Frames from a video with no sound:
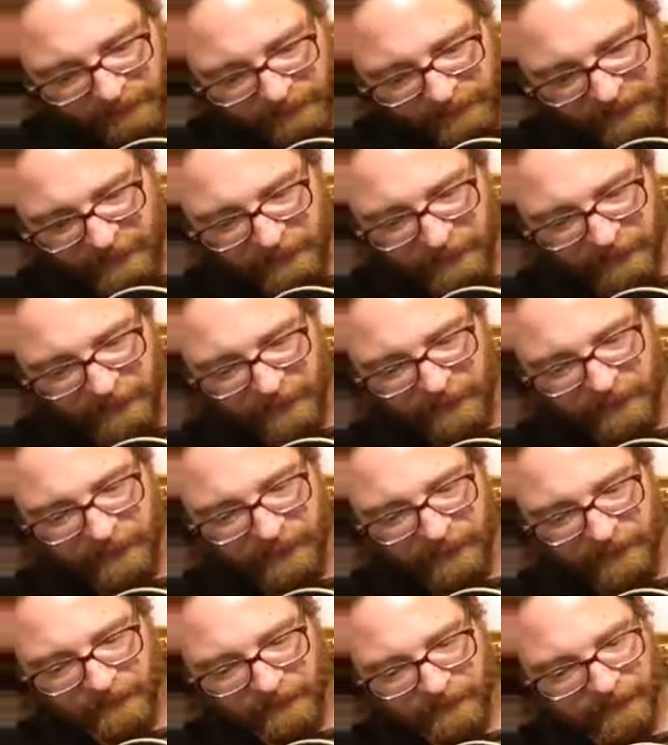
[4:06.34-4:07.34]
D,
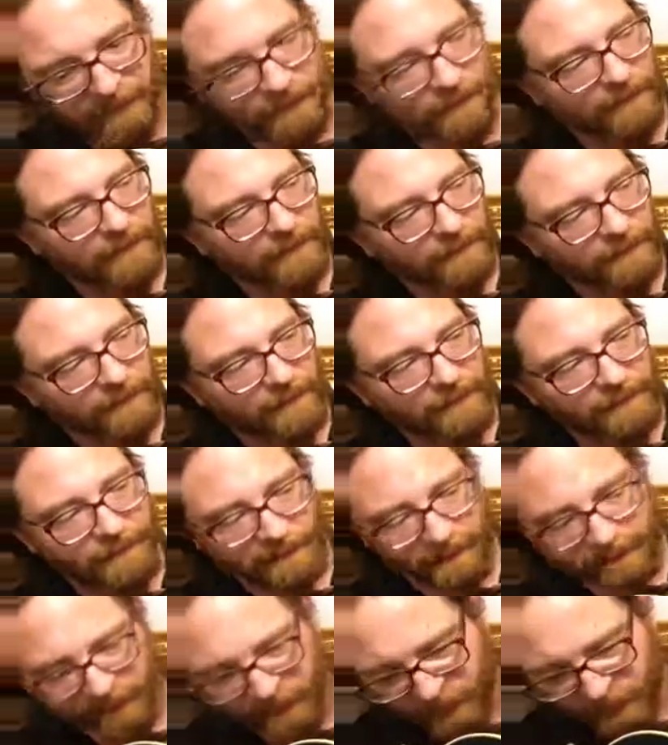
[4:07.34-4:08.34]

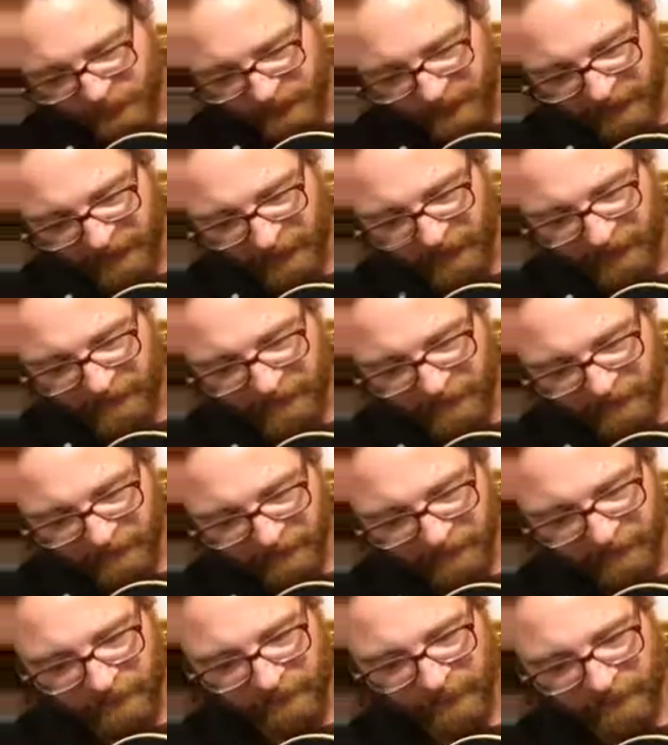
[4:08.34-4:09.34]
G,
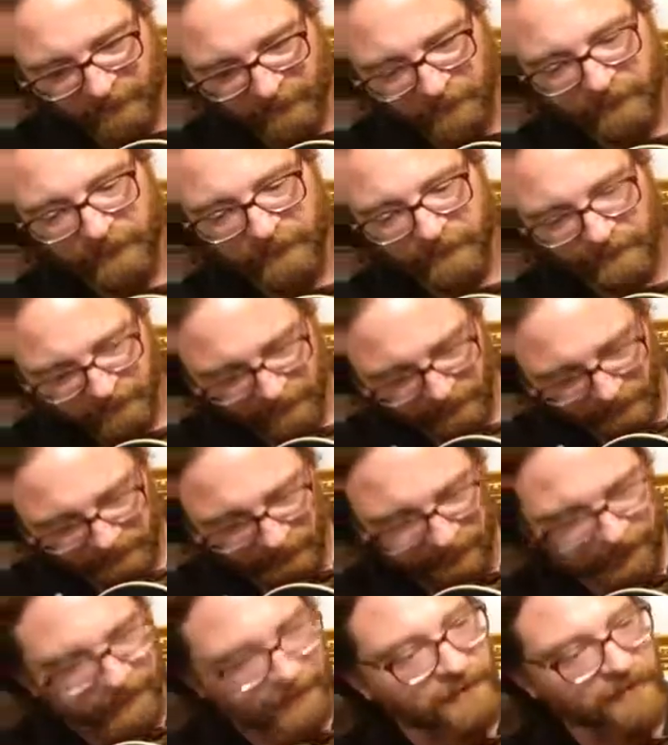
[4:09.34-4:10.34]

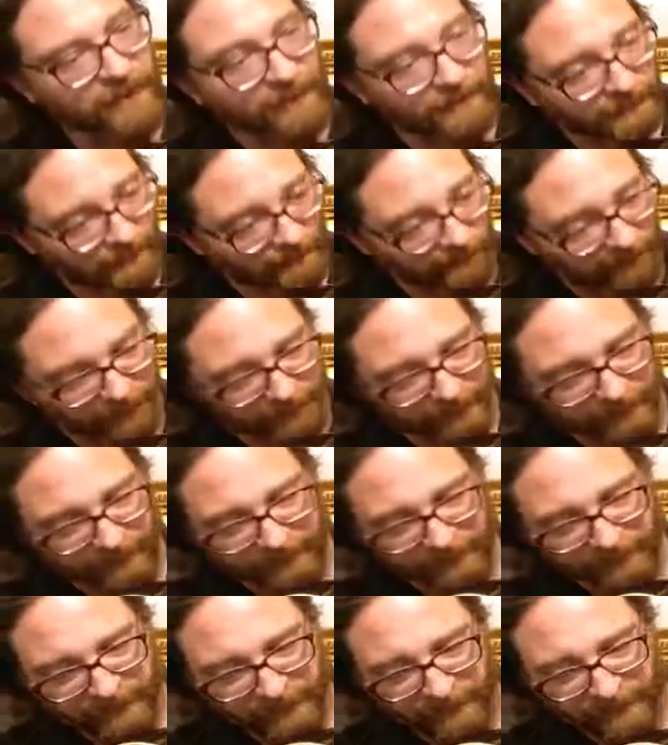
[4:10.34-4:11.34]
and it starts over again
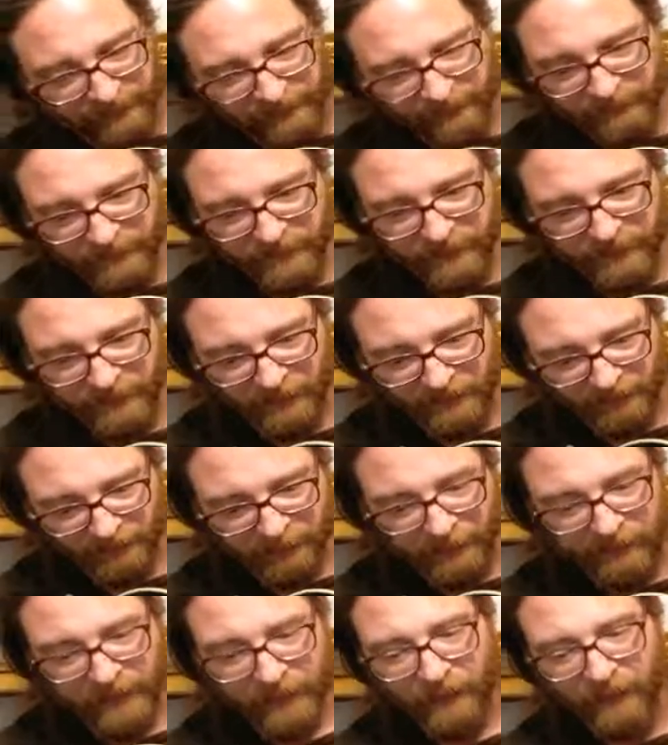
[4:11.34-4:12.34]
like that. So
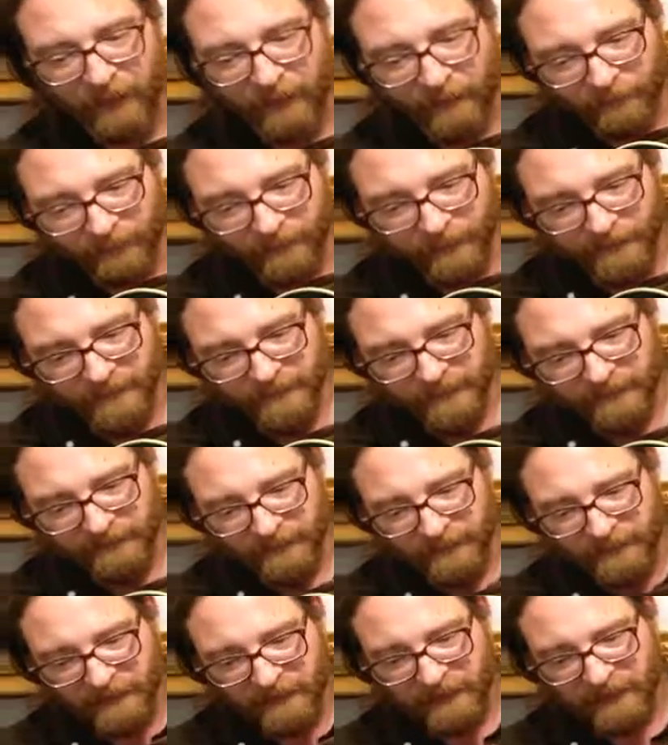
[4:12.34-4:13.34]
hopefully this gives you
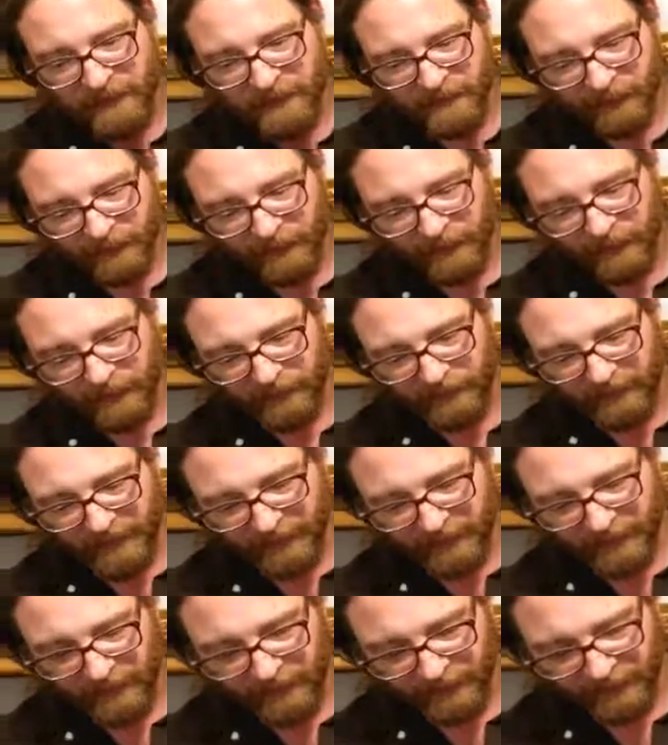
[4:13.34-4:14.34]
something to where you can
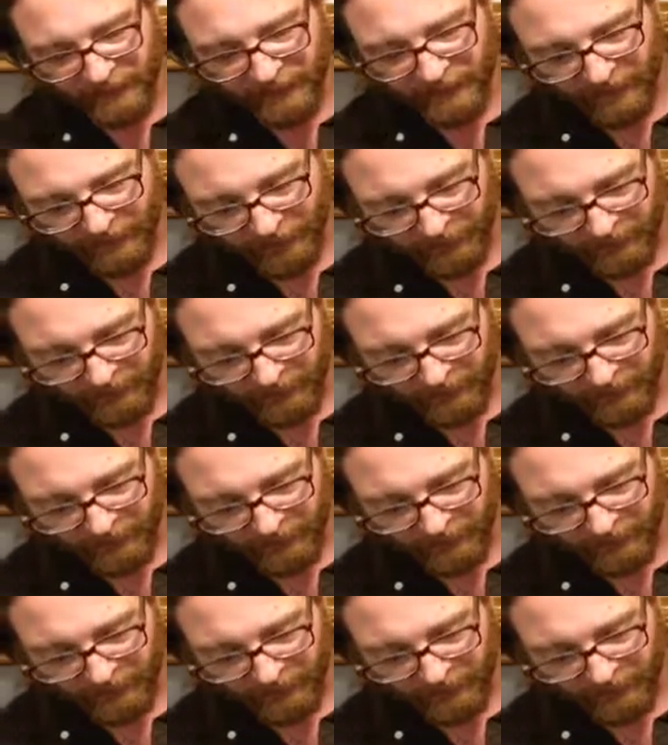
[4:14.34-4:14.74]
actually